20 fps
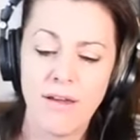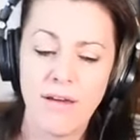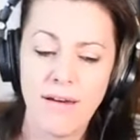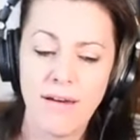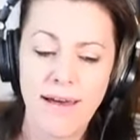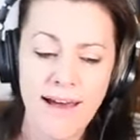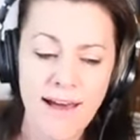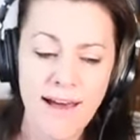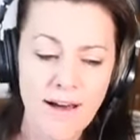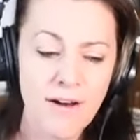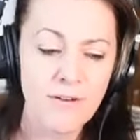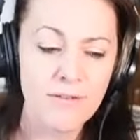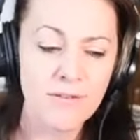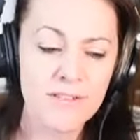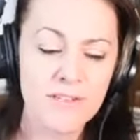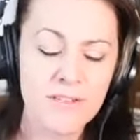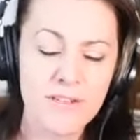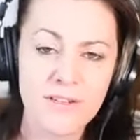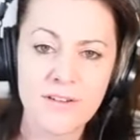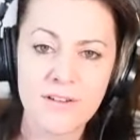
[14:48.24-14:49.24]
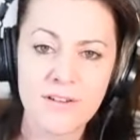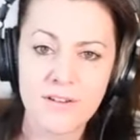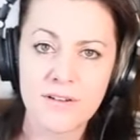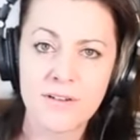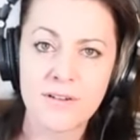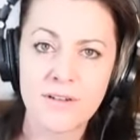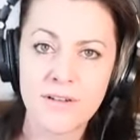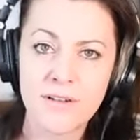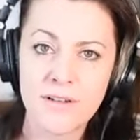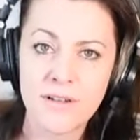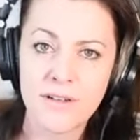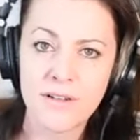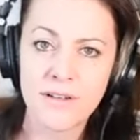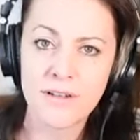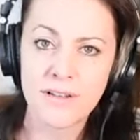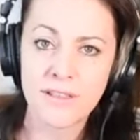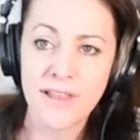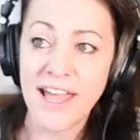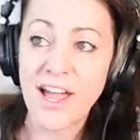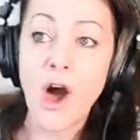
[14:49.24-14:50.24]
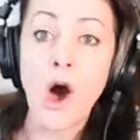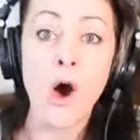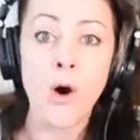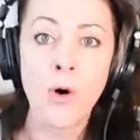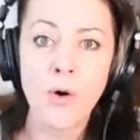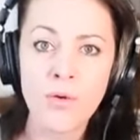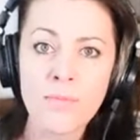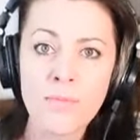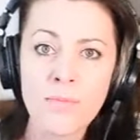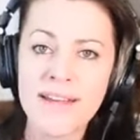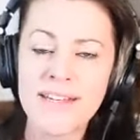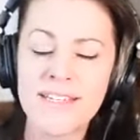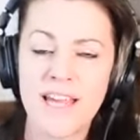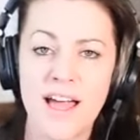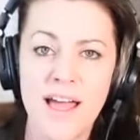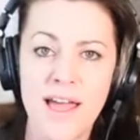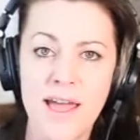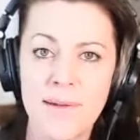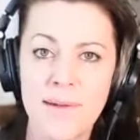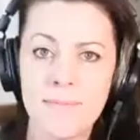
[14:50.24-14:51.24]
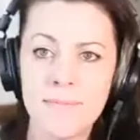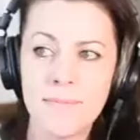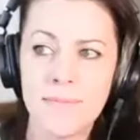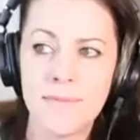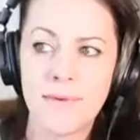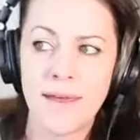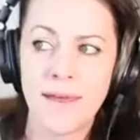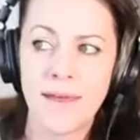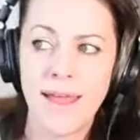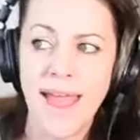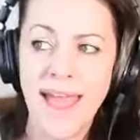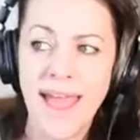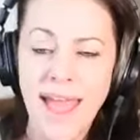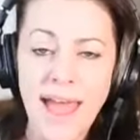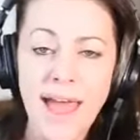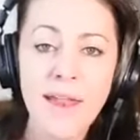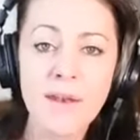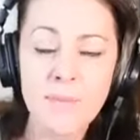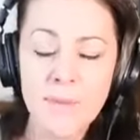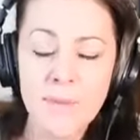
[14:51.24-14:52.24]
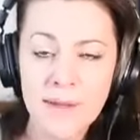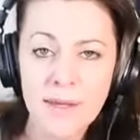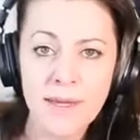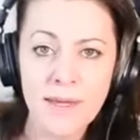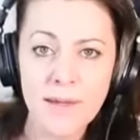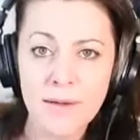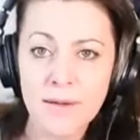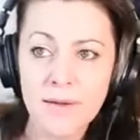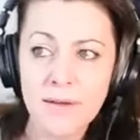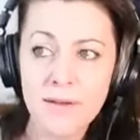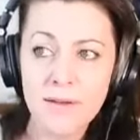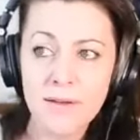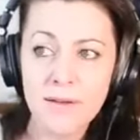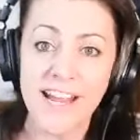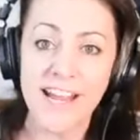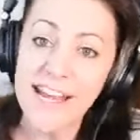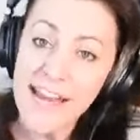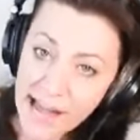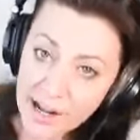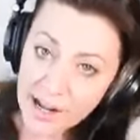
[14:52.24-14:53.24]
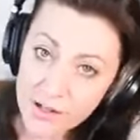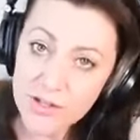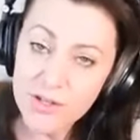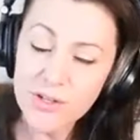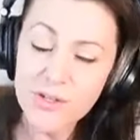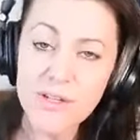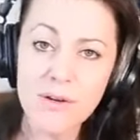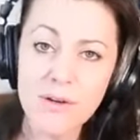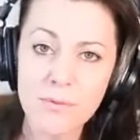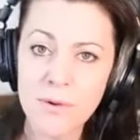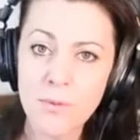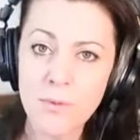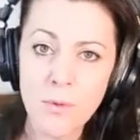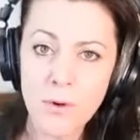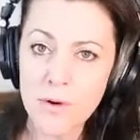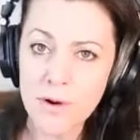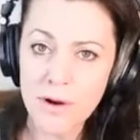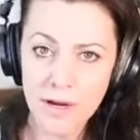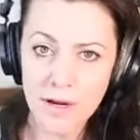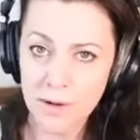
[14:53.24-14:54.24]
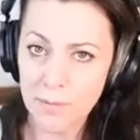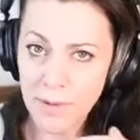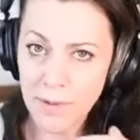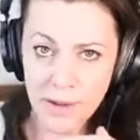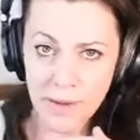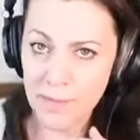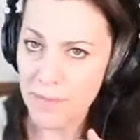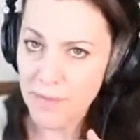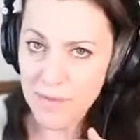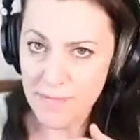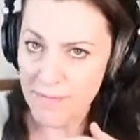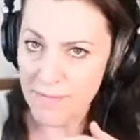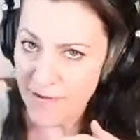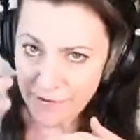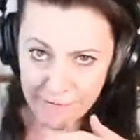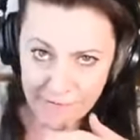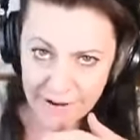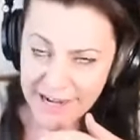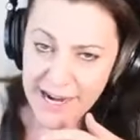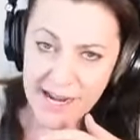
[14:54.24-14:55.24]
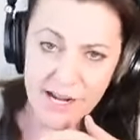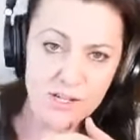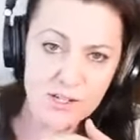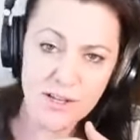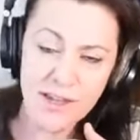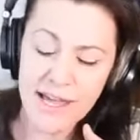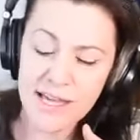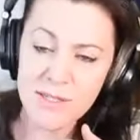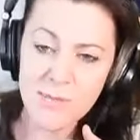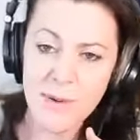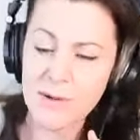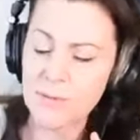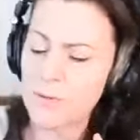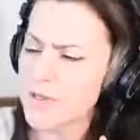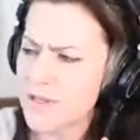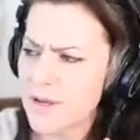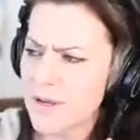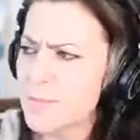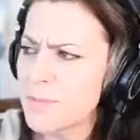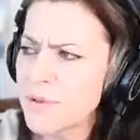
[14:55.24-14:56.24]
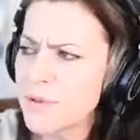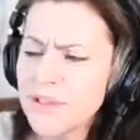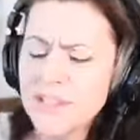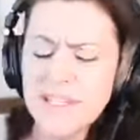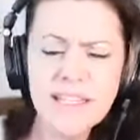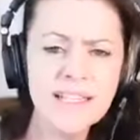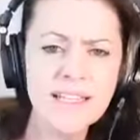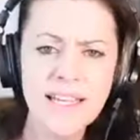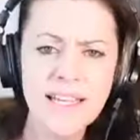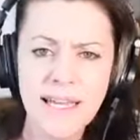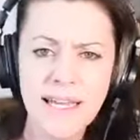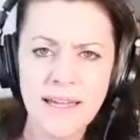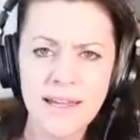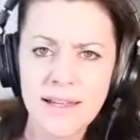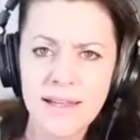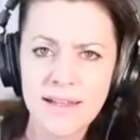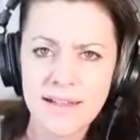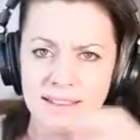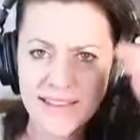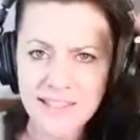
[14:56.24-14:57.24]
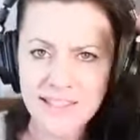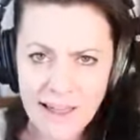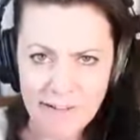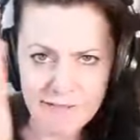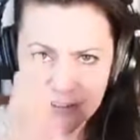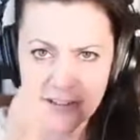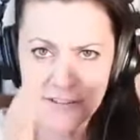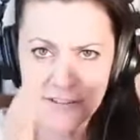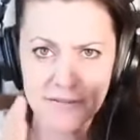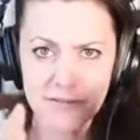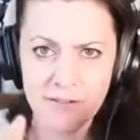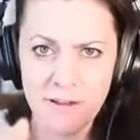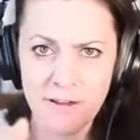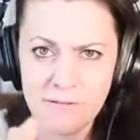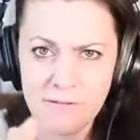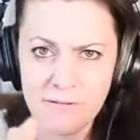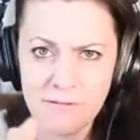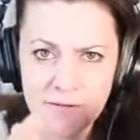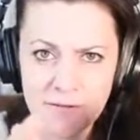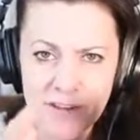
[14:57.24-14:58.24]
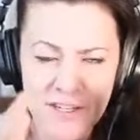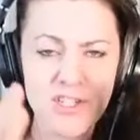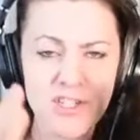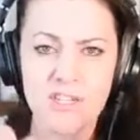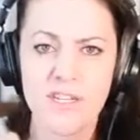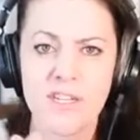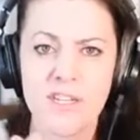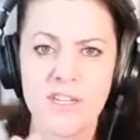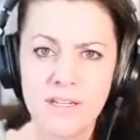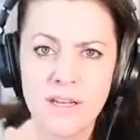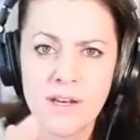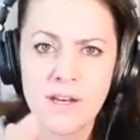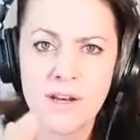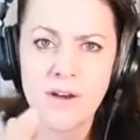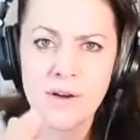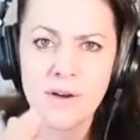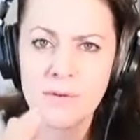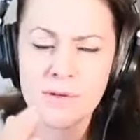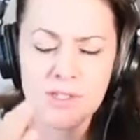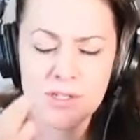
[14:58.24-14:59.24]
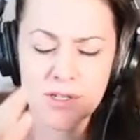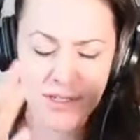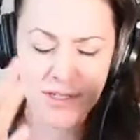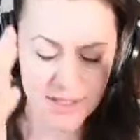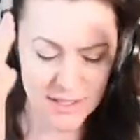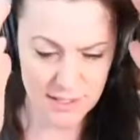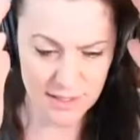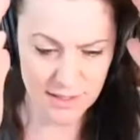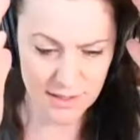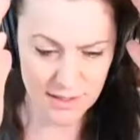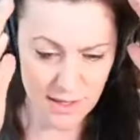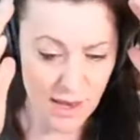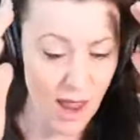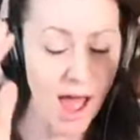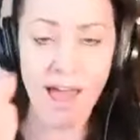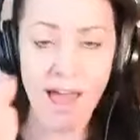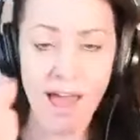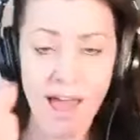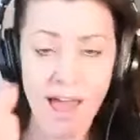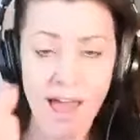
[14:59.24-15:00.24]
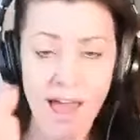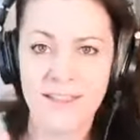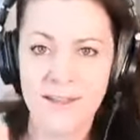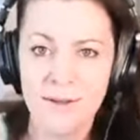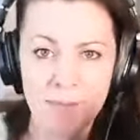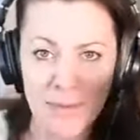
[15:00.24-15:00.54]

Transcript: how yes. to like own my time and be financially rewarded but the financial aspect was completely left of, of vision. You know, it was just not in the